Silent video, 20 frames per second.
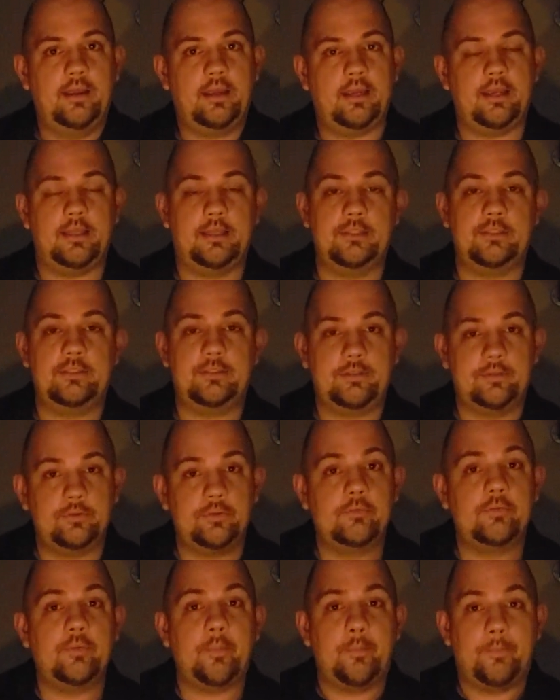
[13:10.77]
and this was
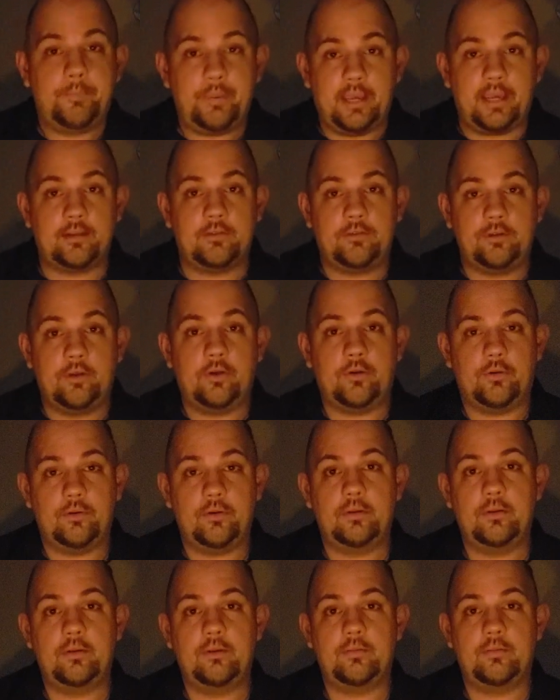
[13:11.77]
a big
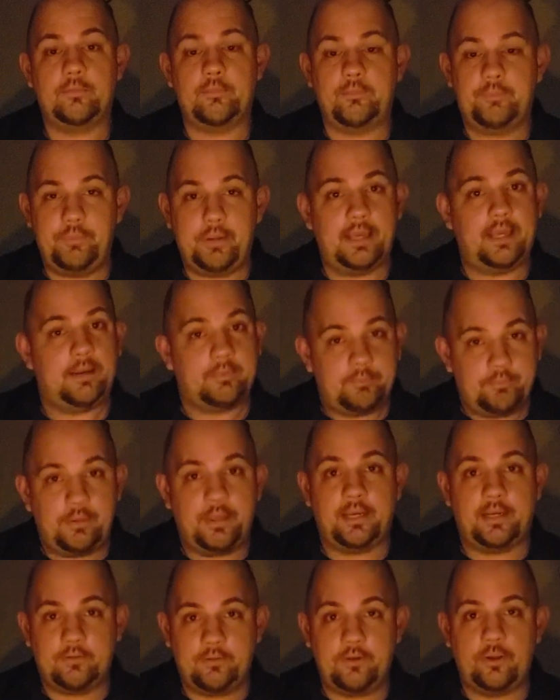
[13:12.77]
dude,
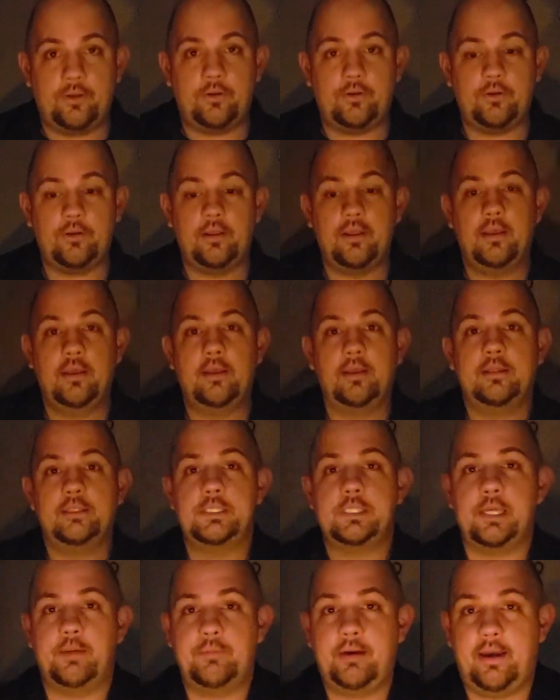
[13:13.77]
big dude.
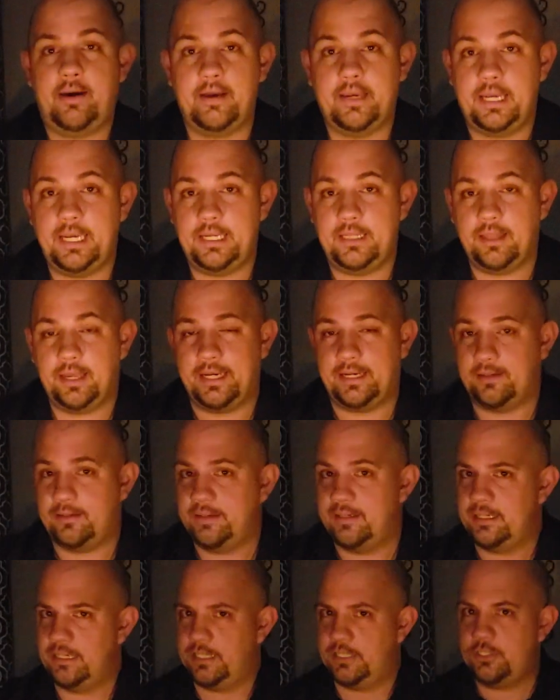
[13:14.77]
Somehow he like
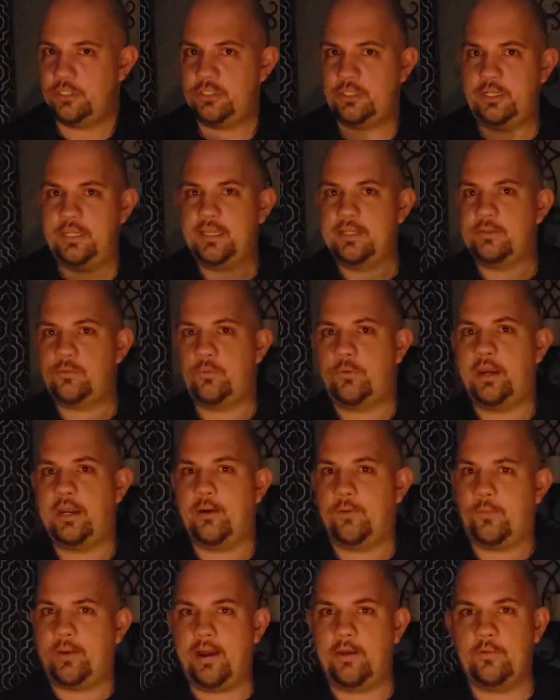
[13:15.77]
ninja'd his way
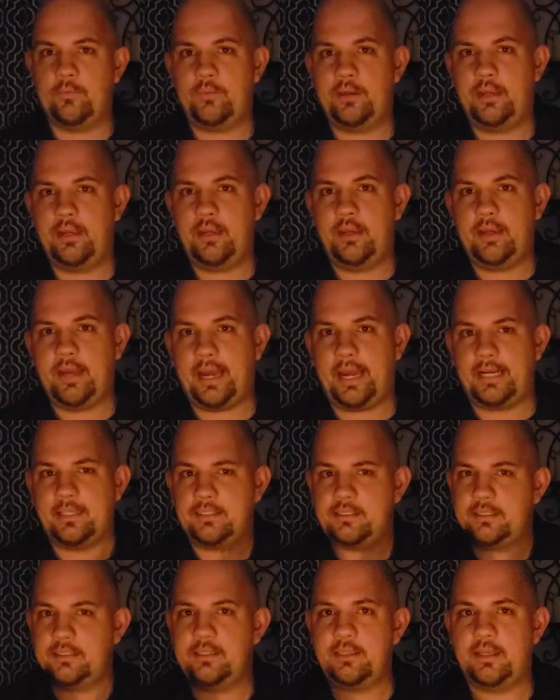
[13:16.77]
around me
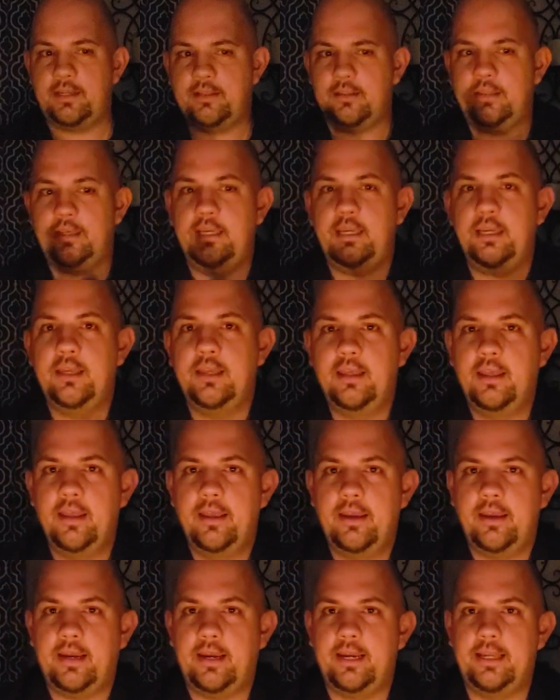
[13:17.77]
accidentally
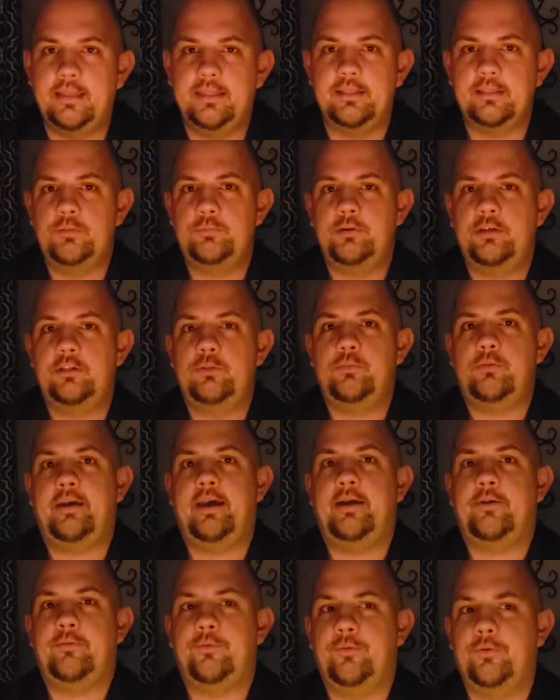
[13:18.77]
in this pitch
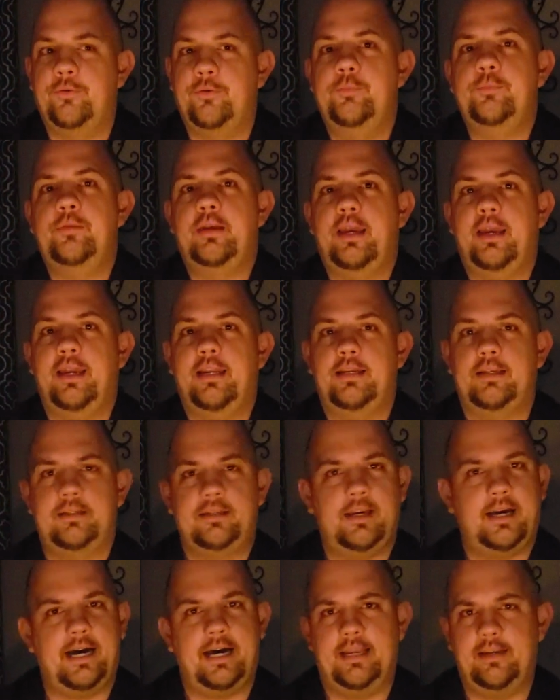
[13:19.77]
black room
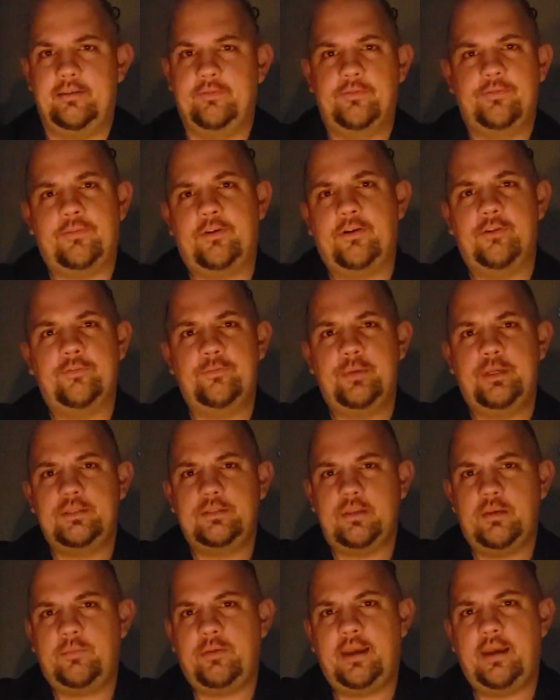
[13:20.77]
and got in front of me
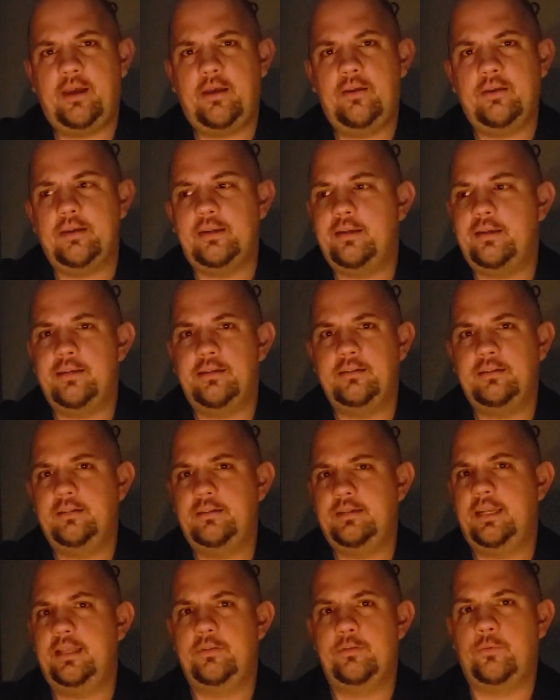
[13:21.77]
somehow,
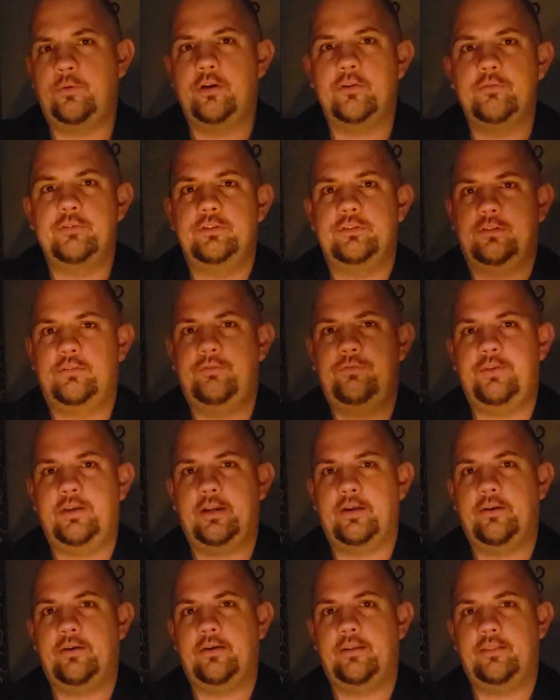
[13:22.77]
and neither one of us could
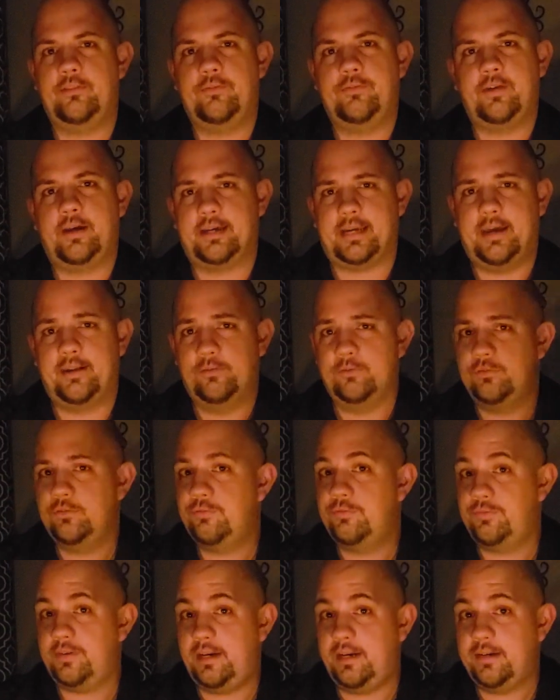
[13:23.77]
figure it the fuck out. It
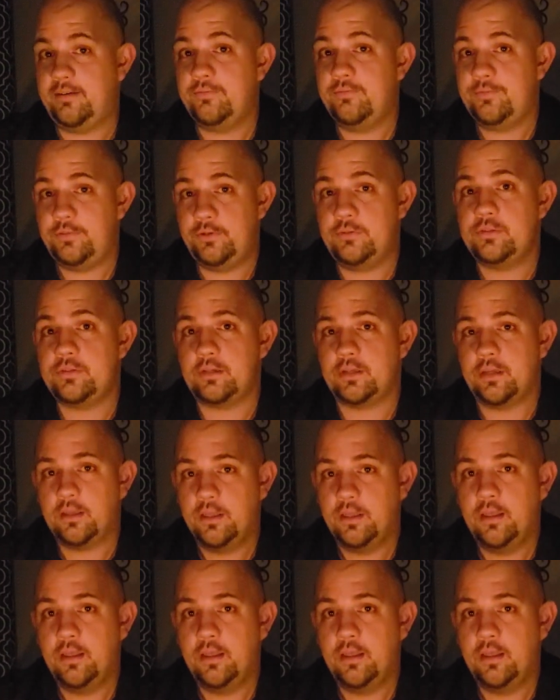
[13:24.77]
was very confusing.